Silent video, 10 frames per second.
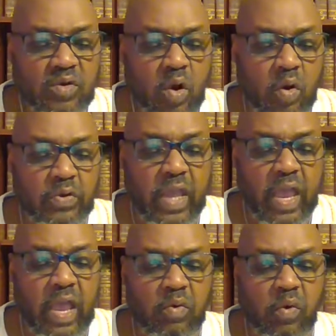Oh
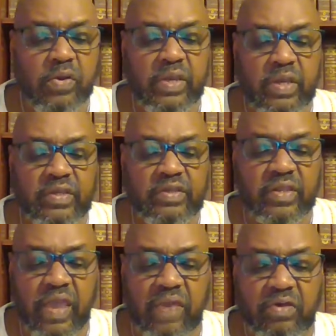yeah, working
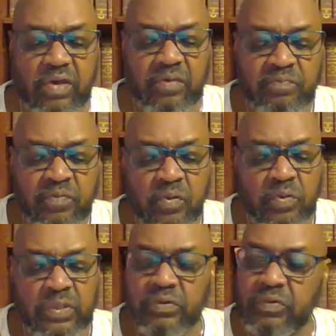together,
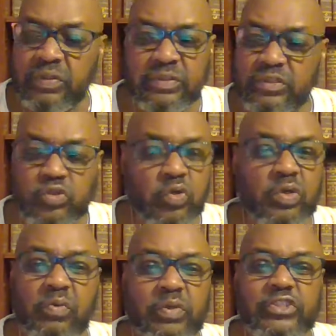we
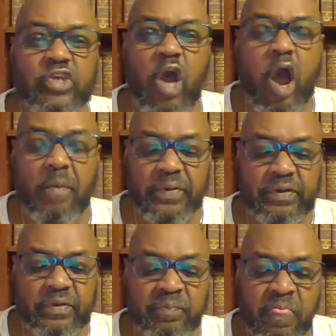
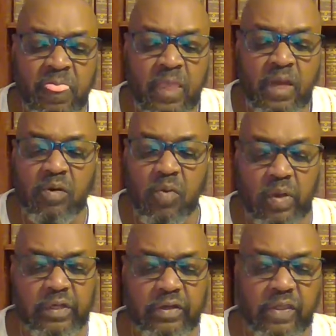sharpen
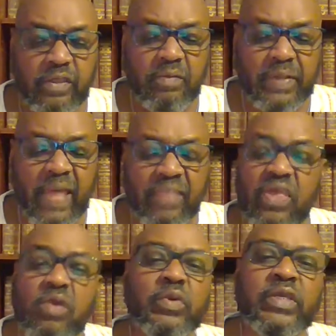one another, but I
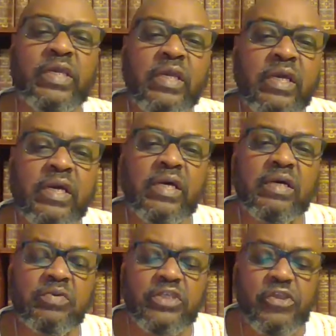think
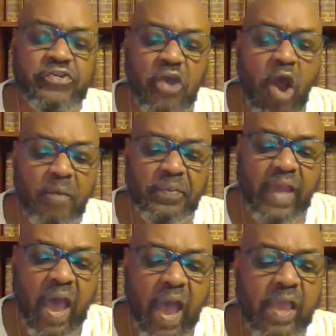we sharpen
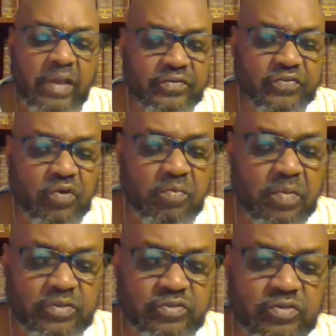iron so
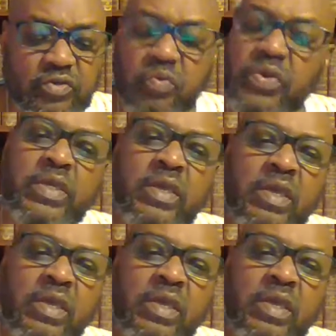much until we